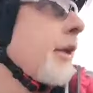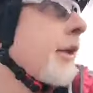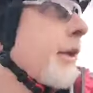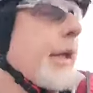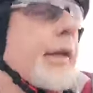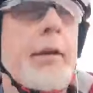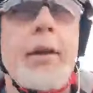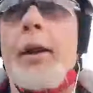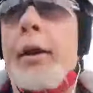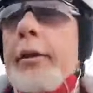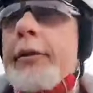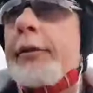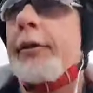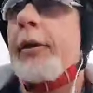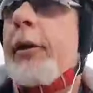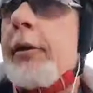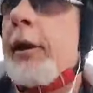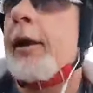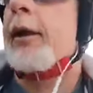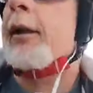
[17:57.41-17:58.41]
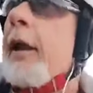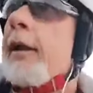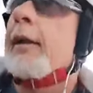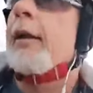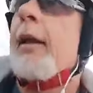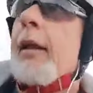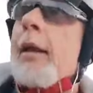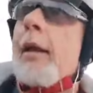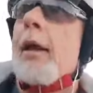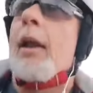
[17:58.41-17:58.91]
get close to.
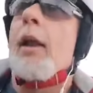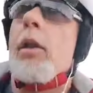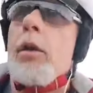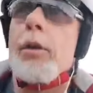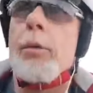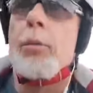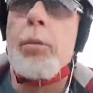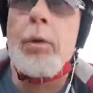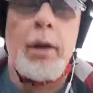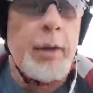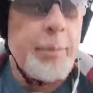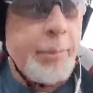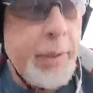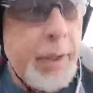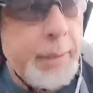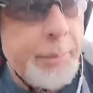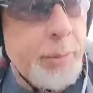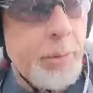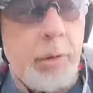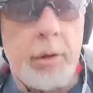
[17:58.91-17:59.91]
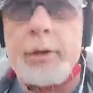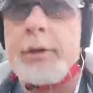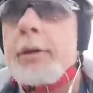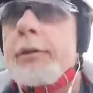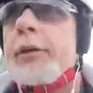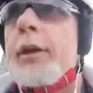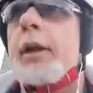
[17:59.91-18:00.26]
A lot of people, I'm going